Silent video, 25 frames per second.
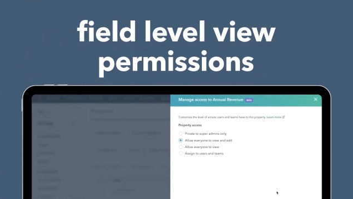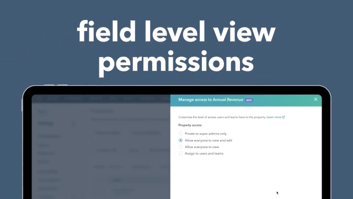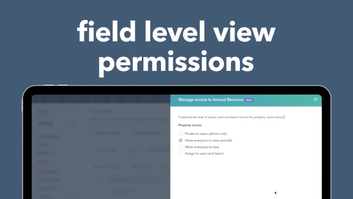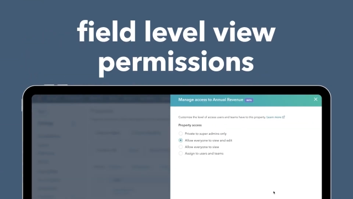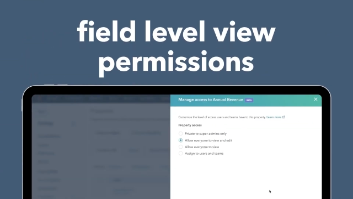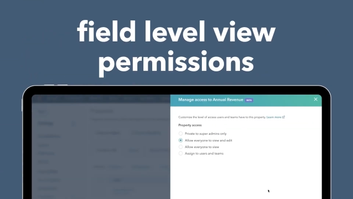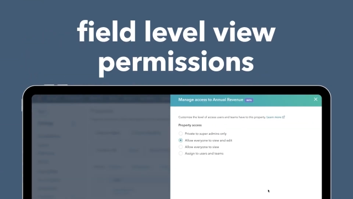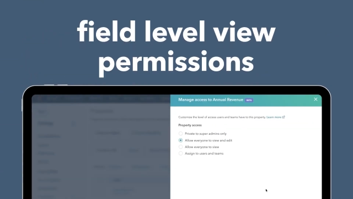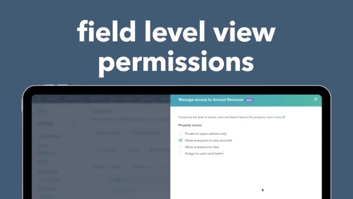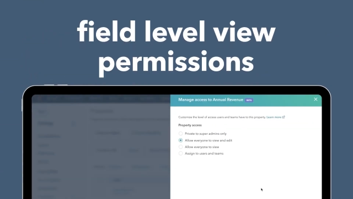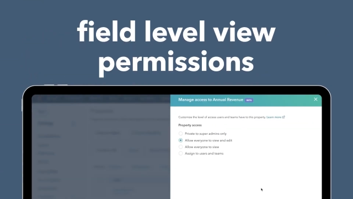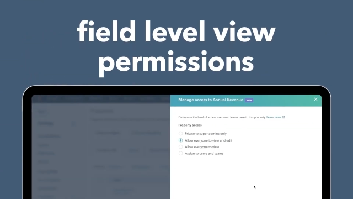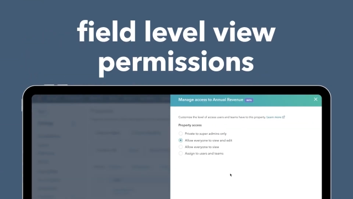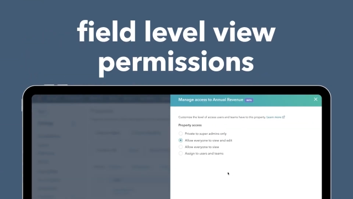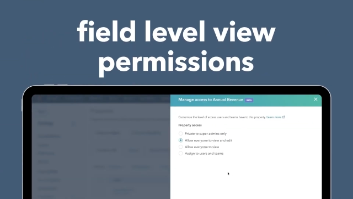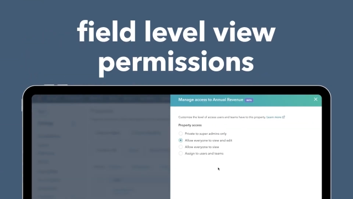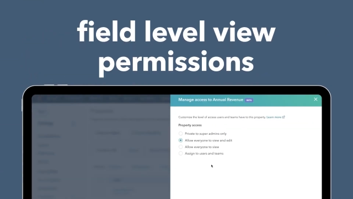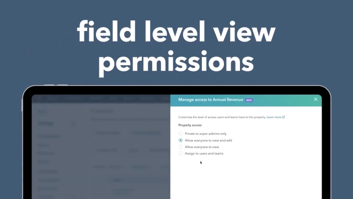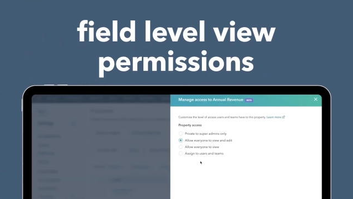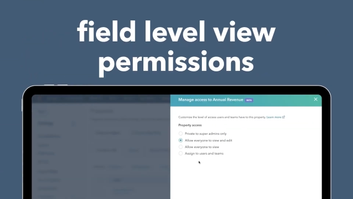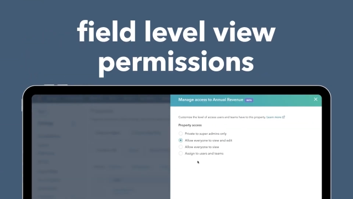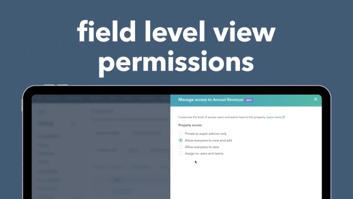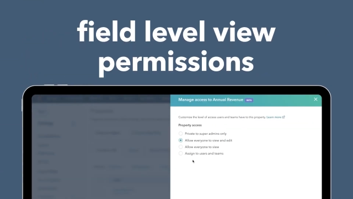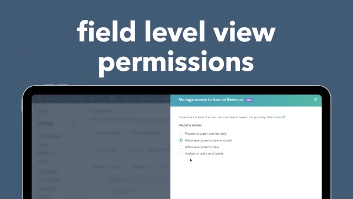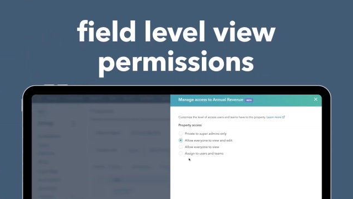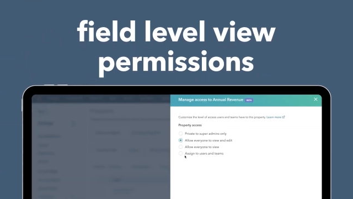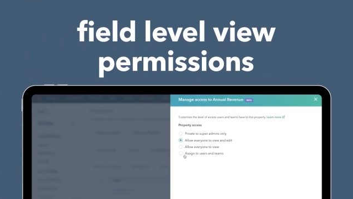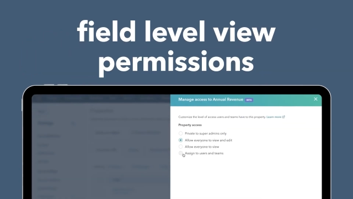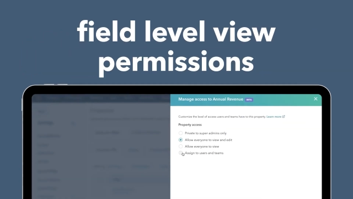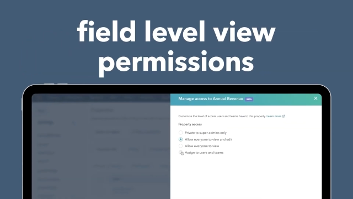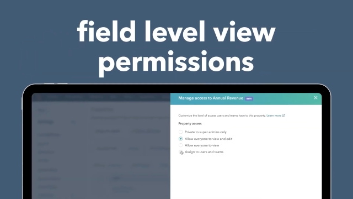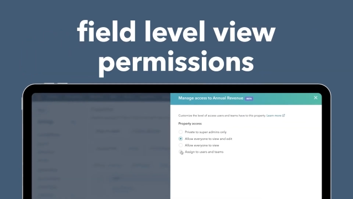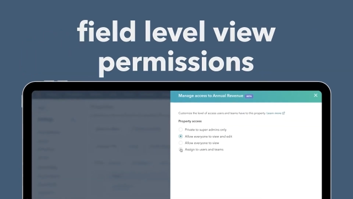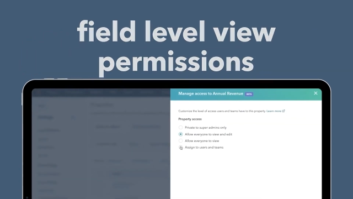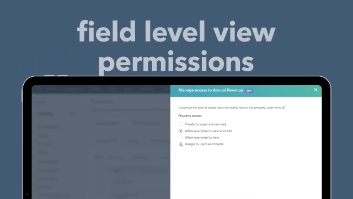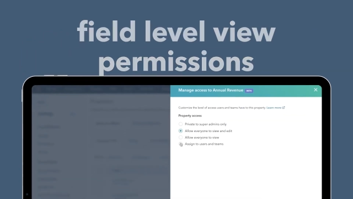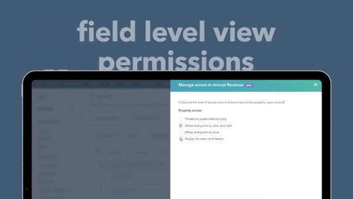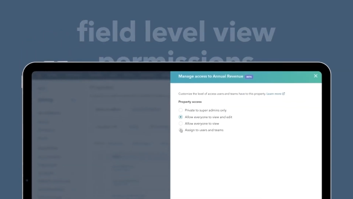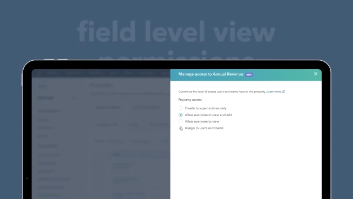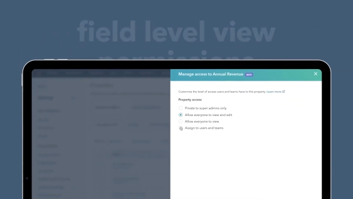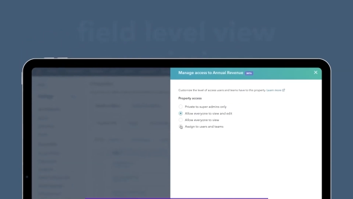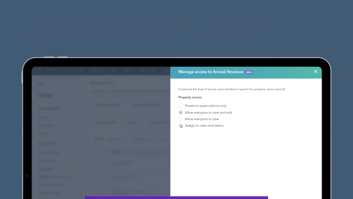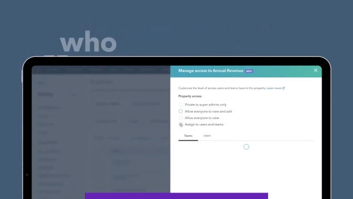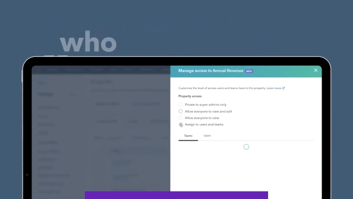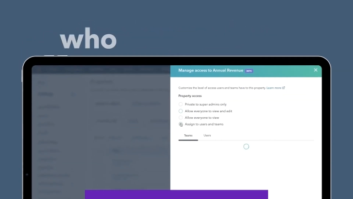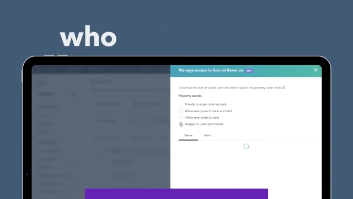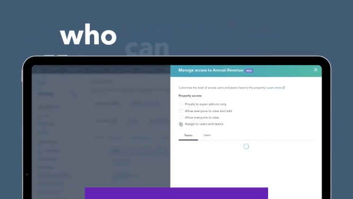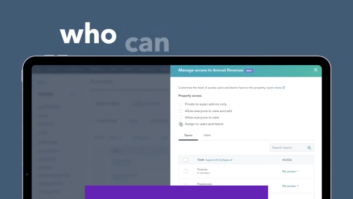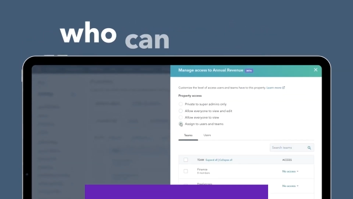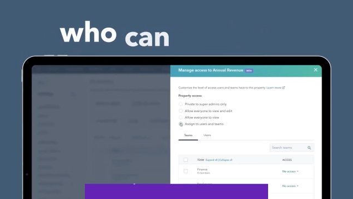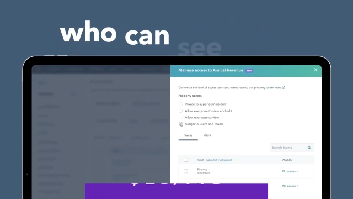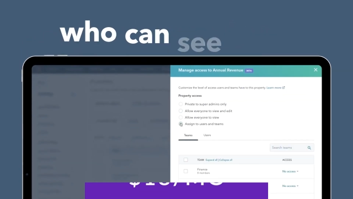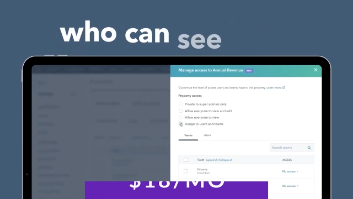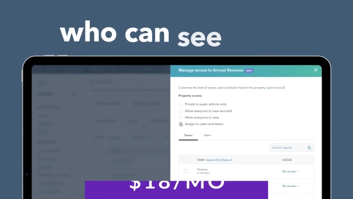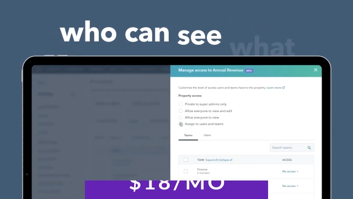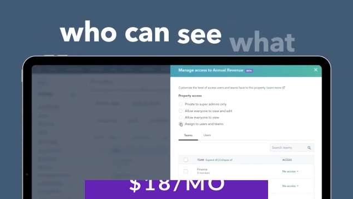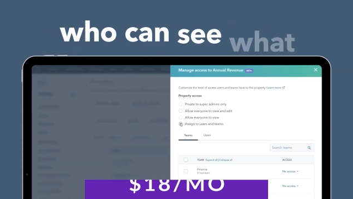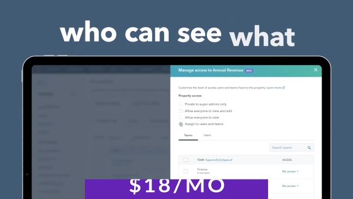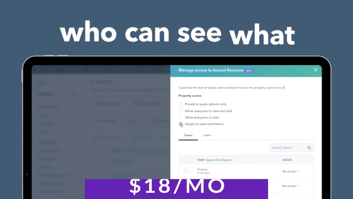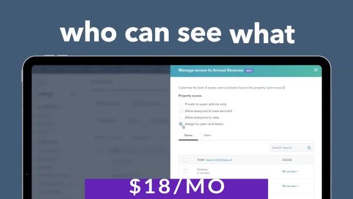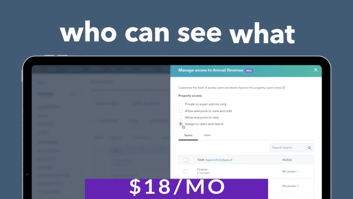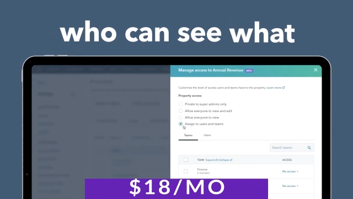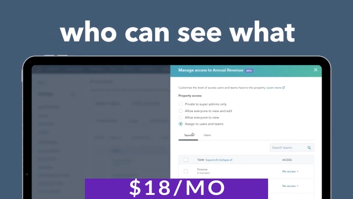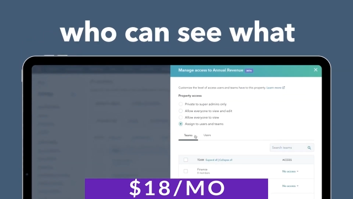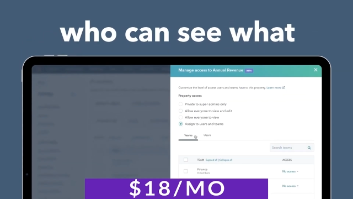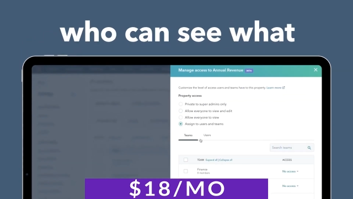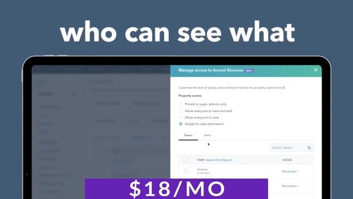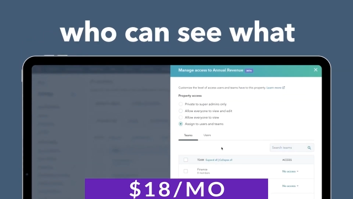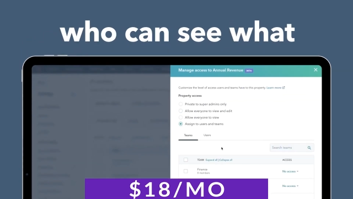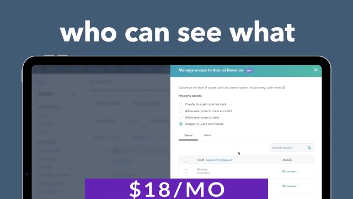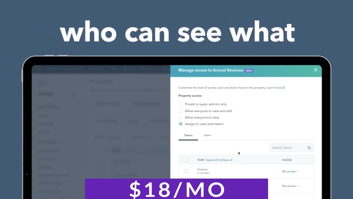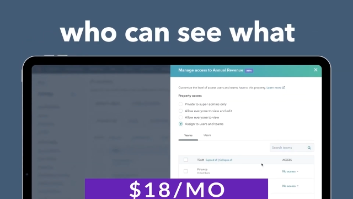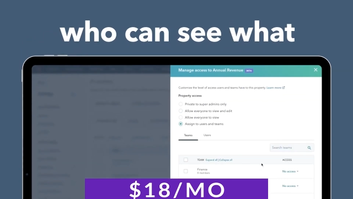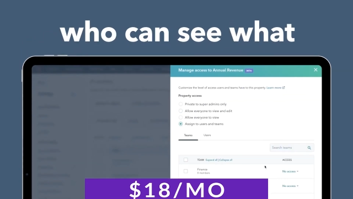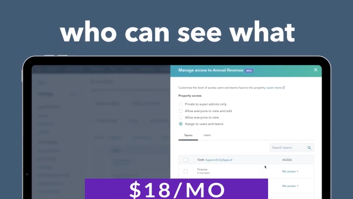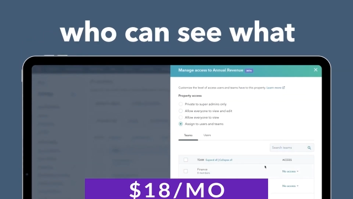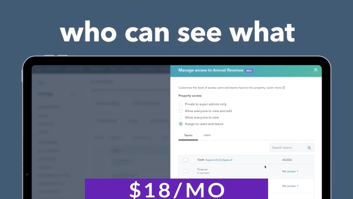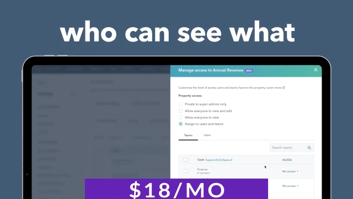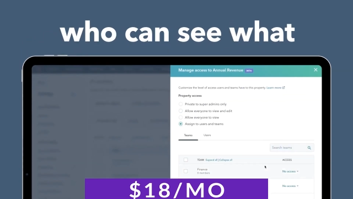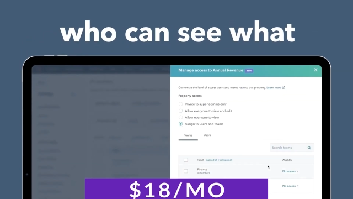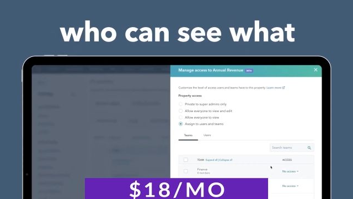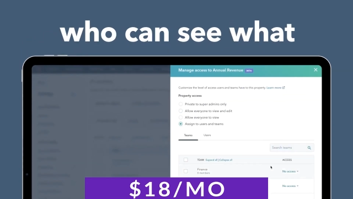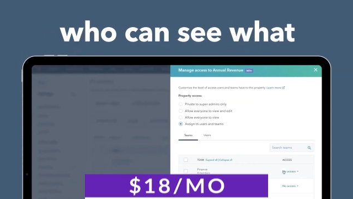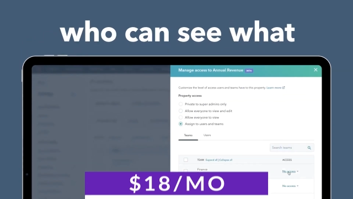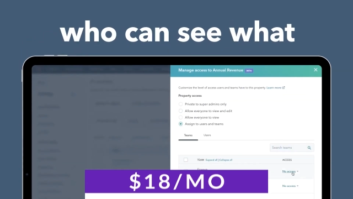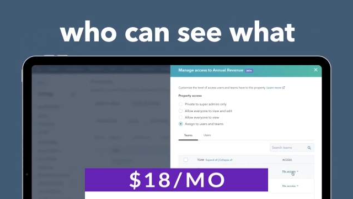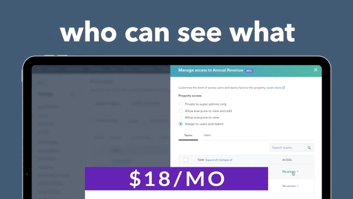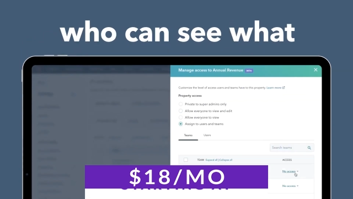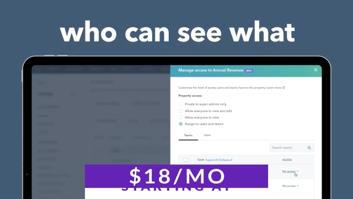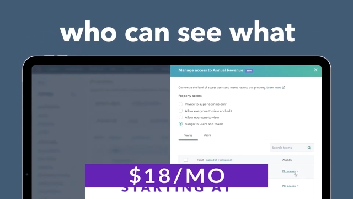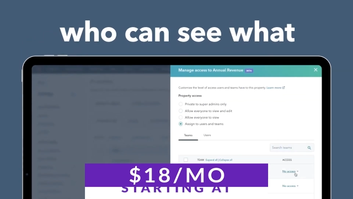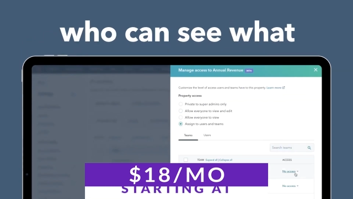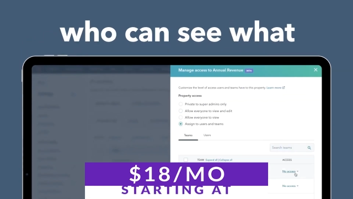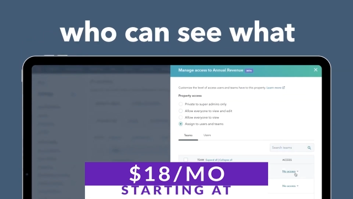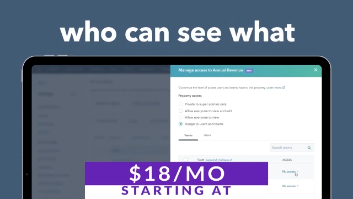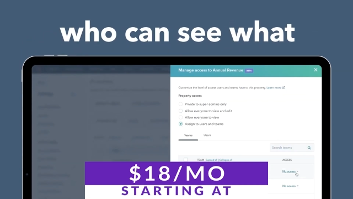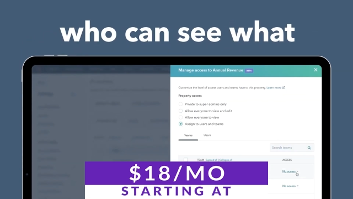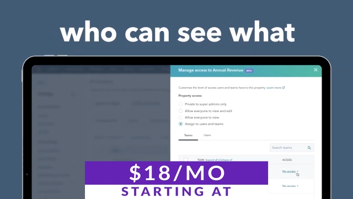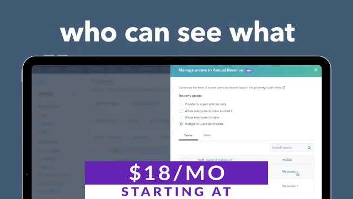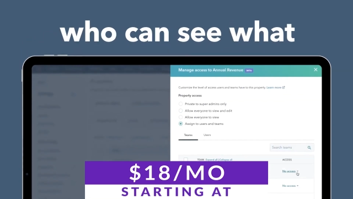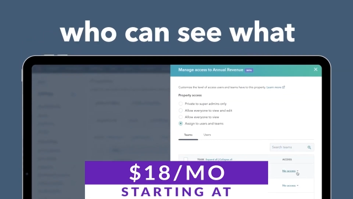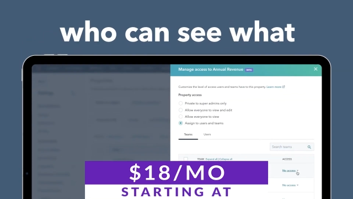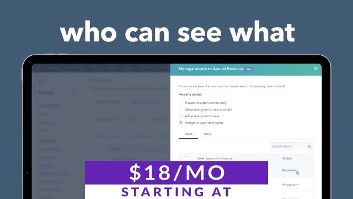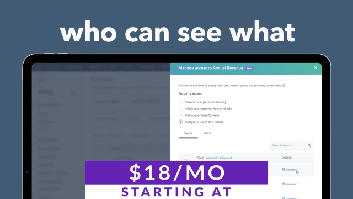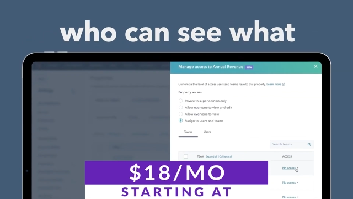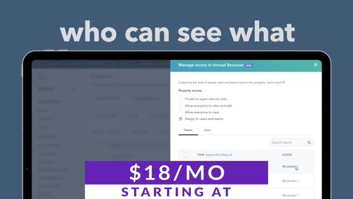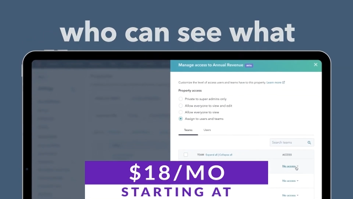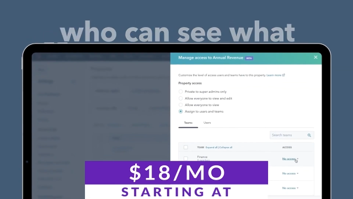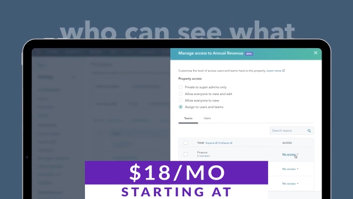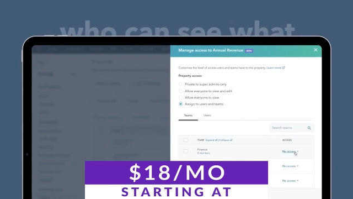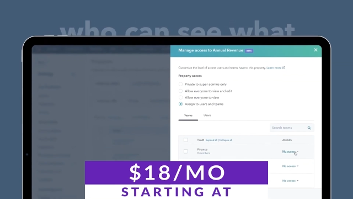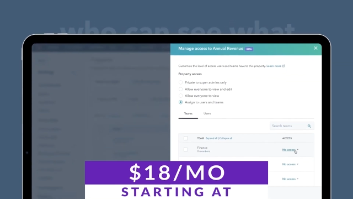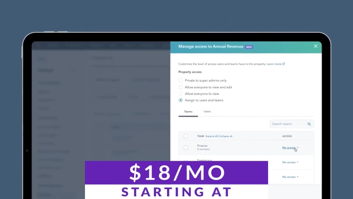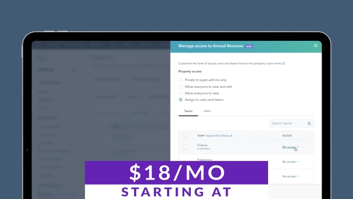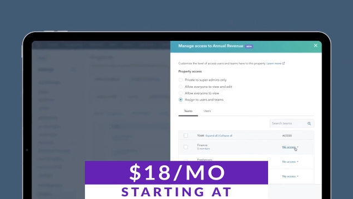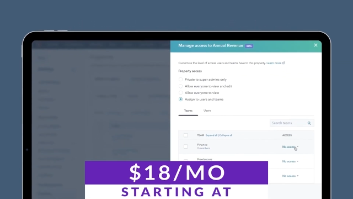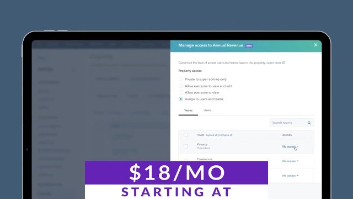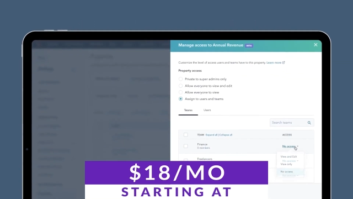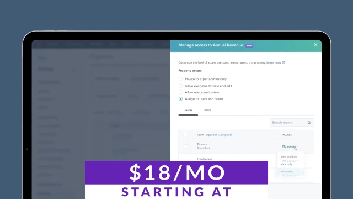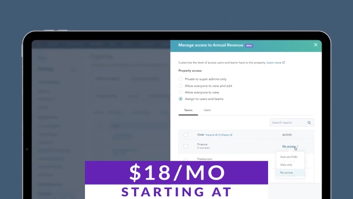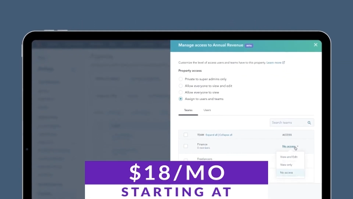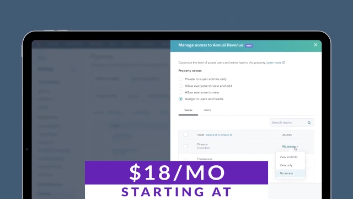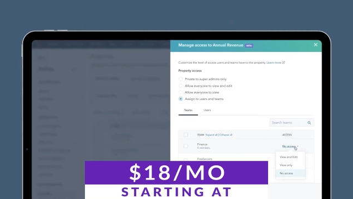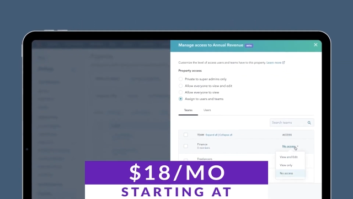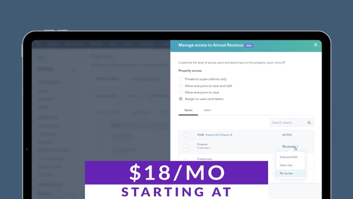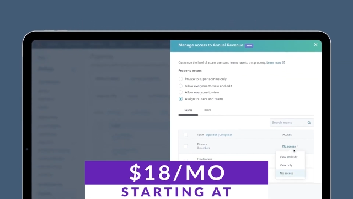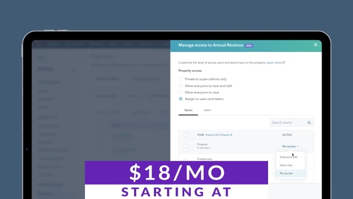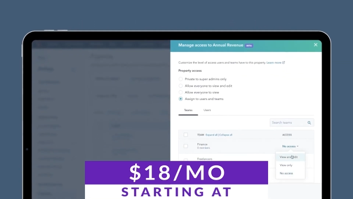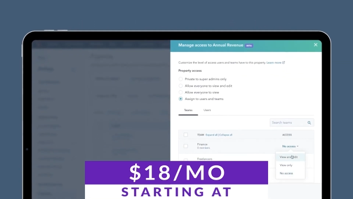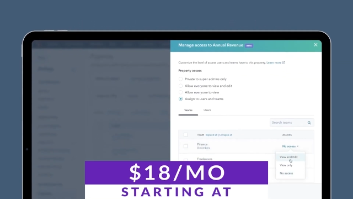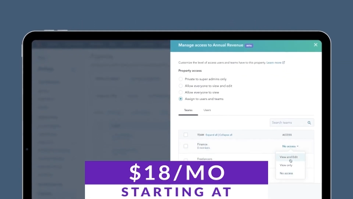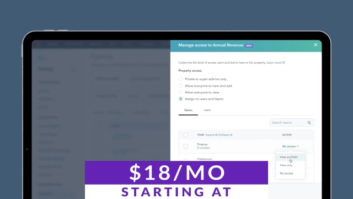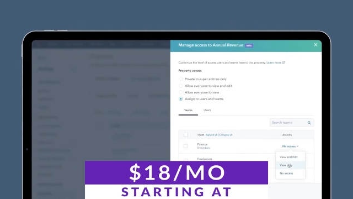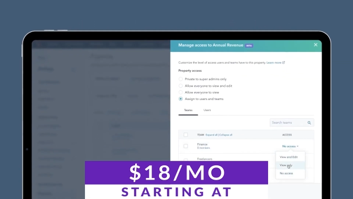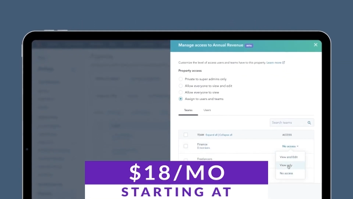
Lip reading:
[unreadable: no face in view]